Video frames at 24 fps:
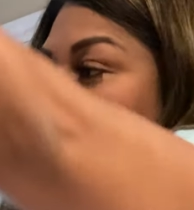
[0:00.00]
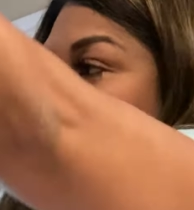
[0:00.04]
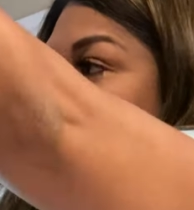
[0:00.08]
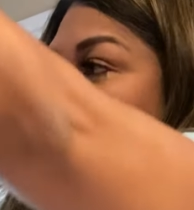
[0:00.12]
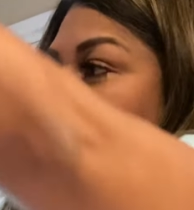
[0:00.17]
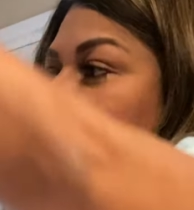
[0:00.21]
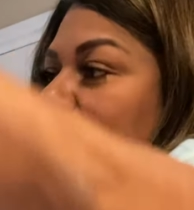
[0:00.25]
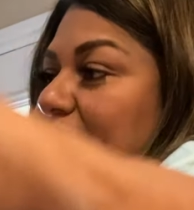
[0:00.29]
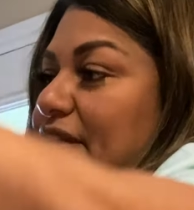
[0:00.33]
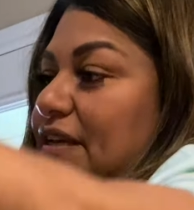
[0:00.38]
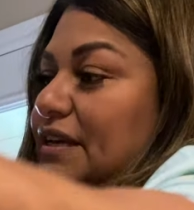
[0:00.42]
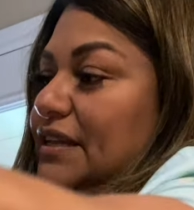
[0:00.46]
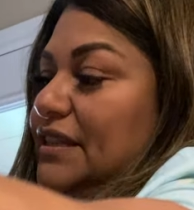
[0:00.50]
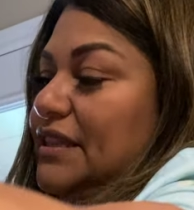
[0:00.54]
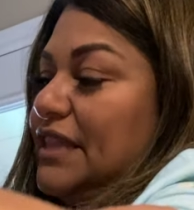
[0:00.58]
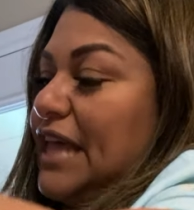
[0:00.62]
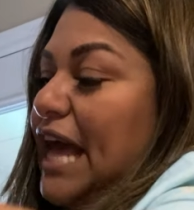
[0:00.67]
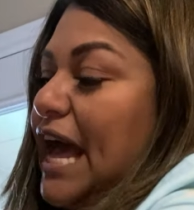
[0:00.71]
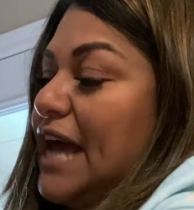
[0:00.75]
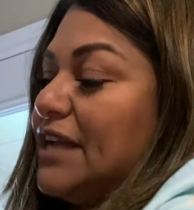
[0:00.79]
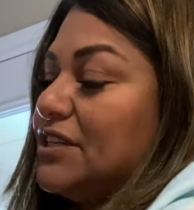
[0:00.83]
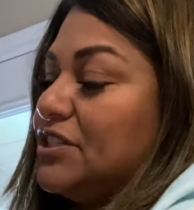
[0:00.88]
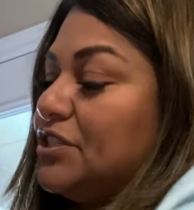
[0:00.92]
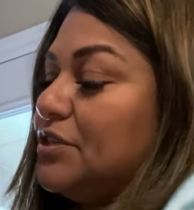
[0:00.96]
See, and
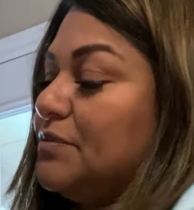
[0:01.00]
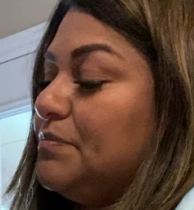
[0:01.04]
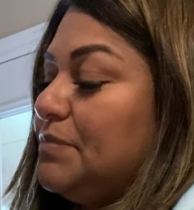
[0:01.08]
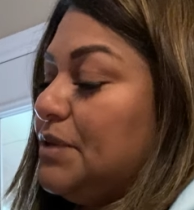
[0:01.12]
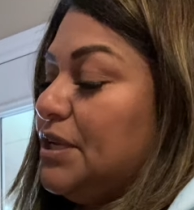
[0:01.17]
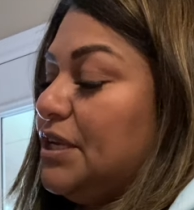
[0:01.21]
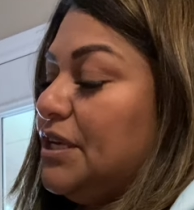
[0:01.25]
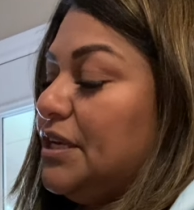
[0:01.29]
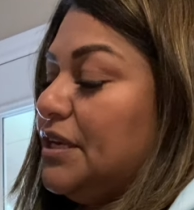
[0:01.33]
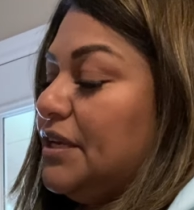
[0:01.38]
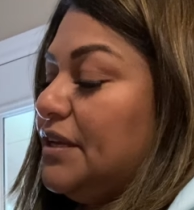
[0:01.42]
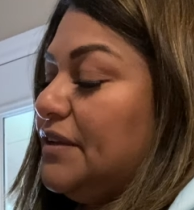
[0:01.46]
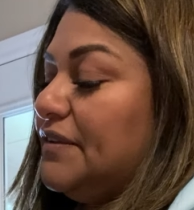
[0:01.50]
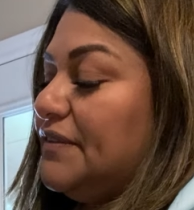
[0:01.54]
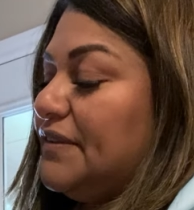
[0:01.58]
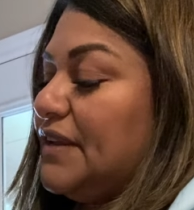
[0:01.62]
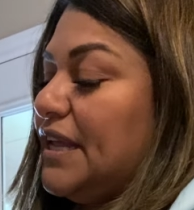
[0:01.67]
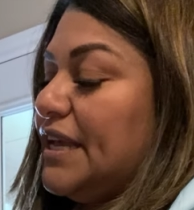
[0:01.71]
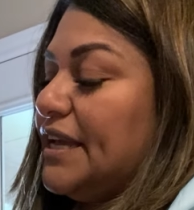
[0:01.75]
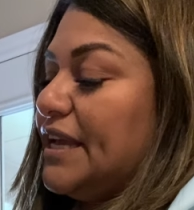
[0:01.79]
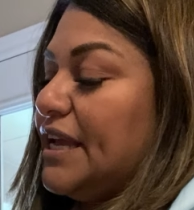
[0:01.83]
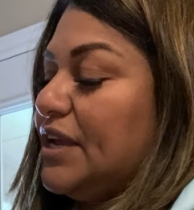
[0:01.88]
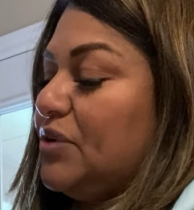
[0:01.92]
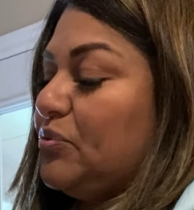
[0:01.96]
that to me is
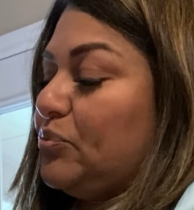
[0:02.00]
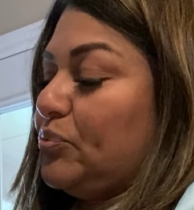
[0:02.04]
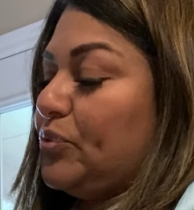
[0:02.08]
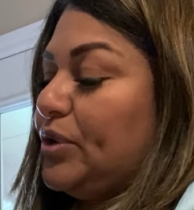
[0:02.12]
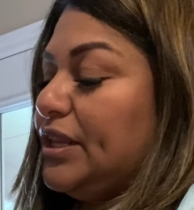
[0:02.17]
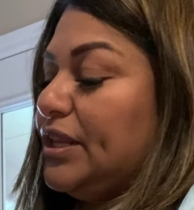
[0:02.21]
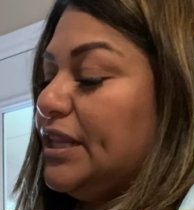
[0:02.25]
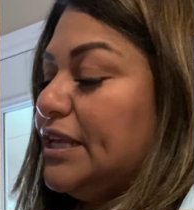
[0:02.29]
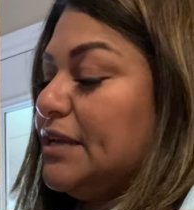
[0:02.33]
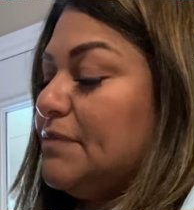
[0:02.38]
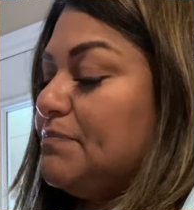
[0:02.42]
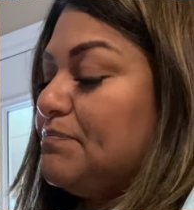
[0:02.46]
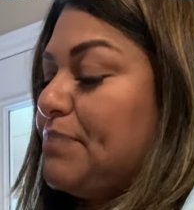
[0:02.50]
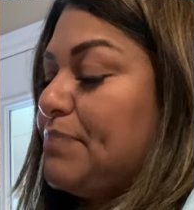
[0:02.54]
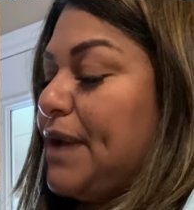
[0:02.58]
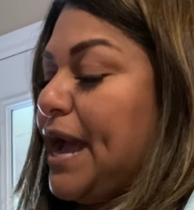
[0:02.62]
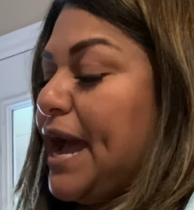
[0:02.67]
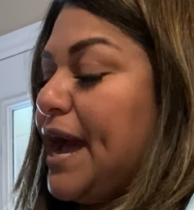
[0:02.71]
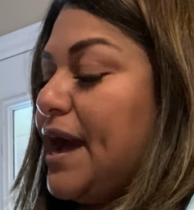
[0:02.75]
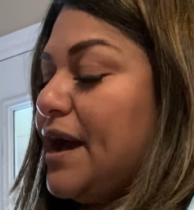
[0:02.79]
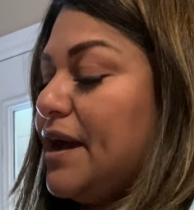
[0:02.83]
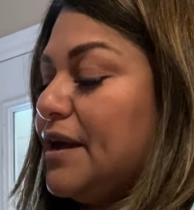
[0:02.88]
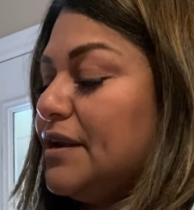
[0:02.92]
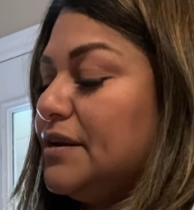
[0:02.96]
like a really
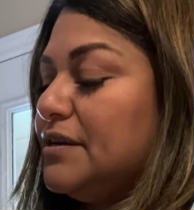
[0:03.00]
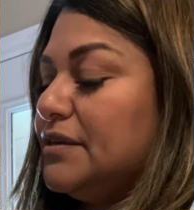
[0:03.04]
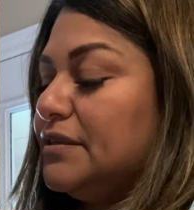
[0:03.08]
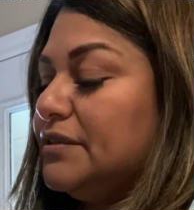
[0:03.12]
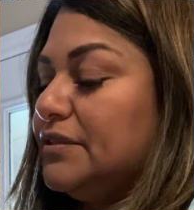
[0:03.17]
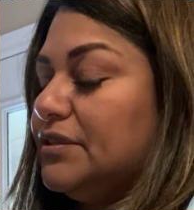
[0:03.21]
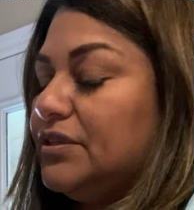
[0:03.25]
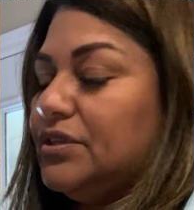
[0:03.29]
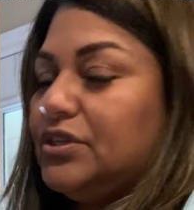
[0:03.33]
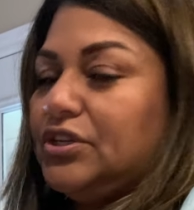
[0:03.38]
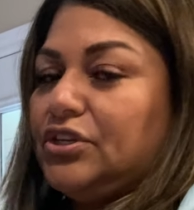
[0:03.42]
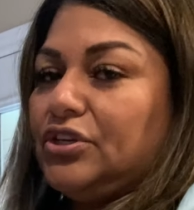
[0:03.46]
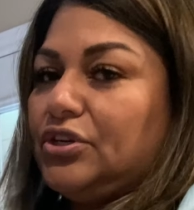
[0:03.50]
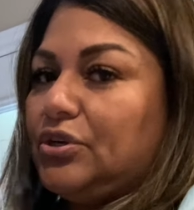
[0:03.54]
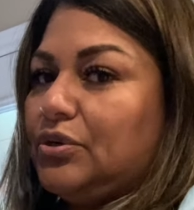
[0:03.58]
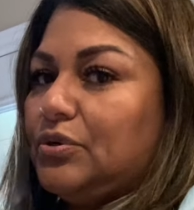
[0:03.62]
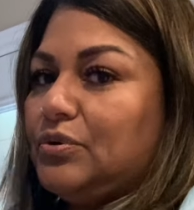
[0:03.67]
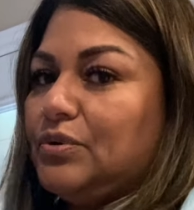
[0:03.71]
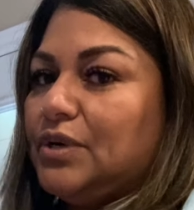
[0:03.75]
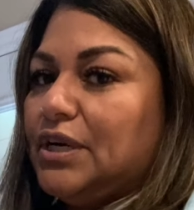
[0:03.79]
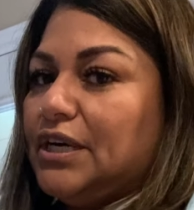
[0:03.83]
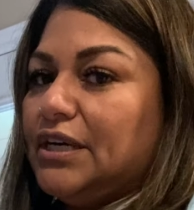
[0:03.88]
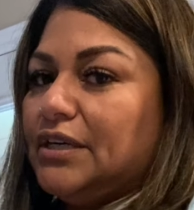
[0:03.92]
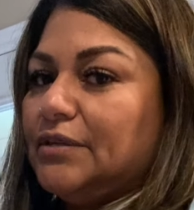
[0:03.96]
bad, you
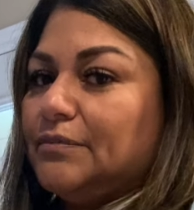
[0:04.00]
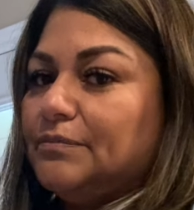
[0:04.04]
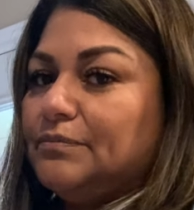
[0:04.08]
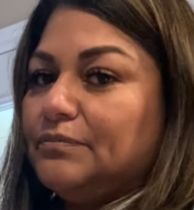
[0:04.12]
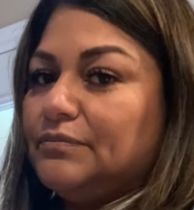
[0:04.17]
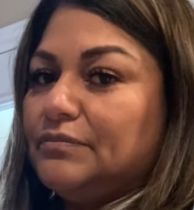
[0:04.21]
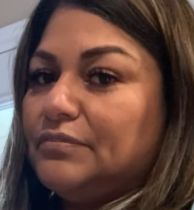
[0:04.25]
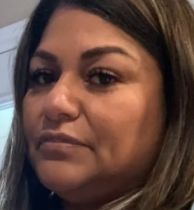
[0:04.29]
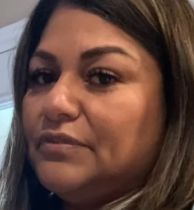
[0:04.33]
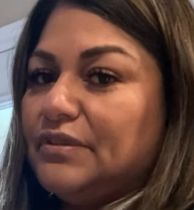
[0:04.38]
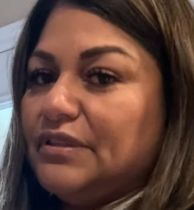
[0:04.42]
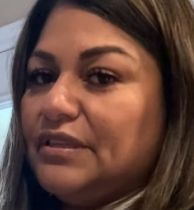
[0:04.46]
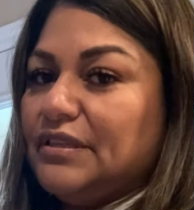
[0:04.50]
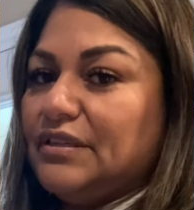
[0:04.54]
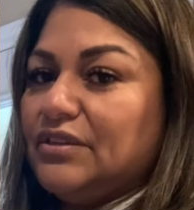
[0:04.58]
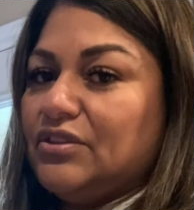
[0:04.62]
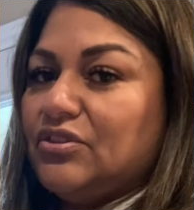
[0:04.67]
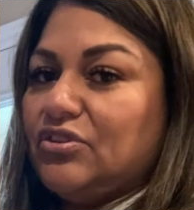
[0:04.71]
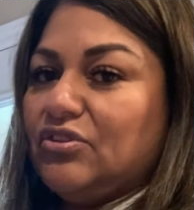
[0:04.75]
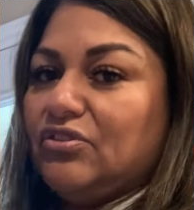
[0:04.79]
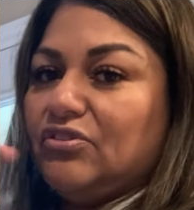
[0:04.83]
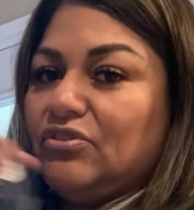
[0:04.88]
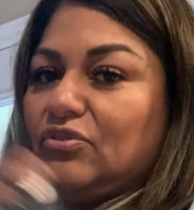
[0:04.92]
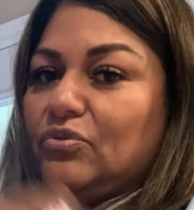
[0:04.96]
know,
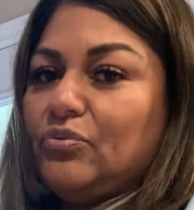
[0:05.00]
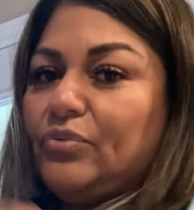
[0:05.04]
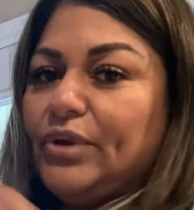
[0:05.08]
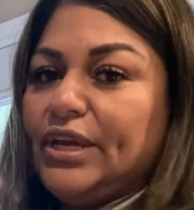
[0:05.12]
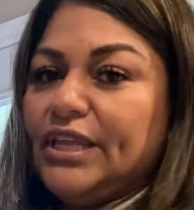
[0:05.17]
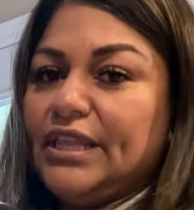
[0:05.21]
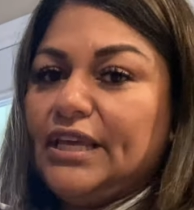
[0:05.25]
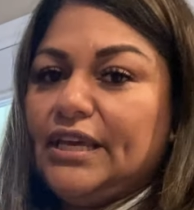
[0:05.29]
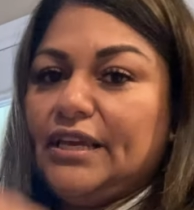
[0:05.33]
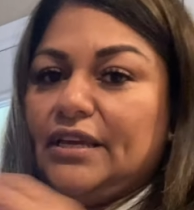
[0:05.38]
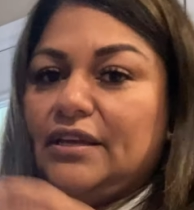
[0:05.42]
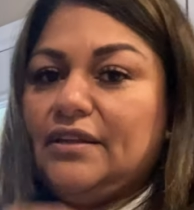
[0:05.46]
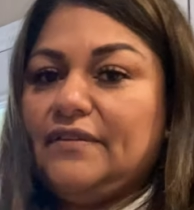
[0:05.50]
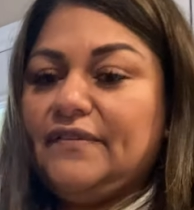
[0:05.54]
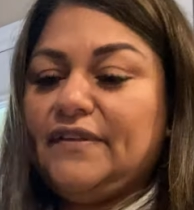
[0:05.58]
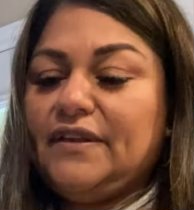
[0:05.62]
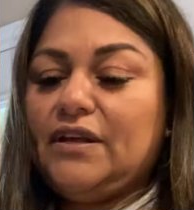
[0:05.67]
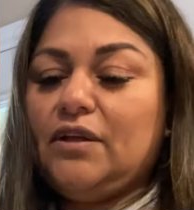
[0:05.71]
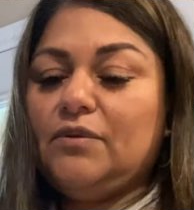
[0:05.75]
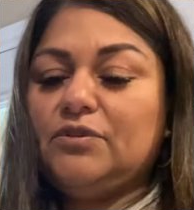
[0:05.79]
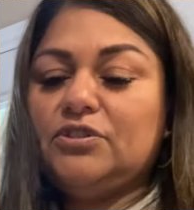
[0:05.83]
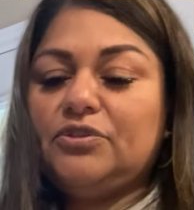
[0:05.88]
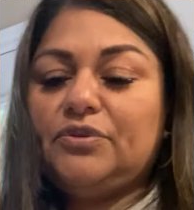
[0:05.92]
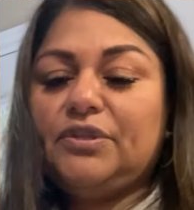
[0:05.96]
it's just the way they, see,
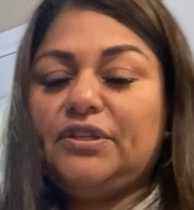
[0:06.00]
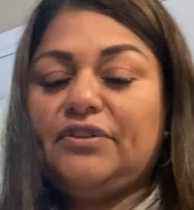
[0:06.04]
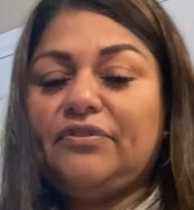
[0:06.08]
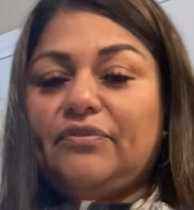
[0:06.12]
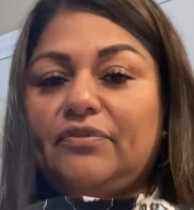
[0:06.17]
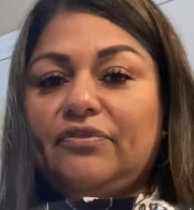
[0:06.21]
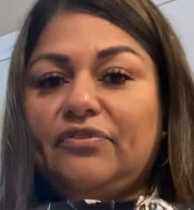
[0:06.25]
I'll do it this way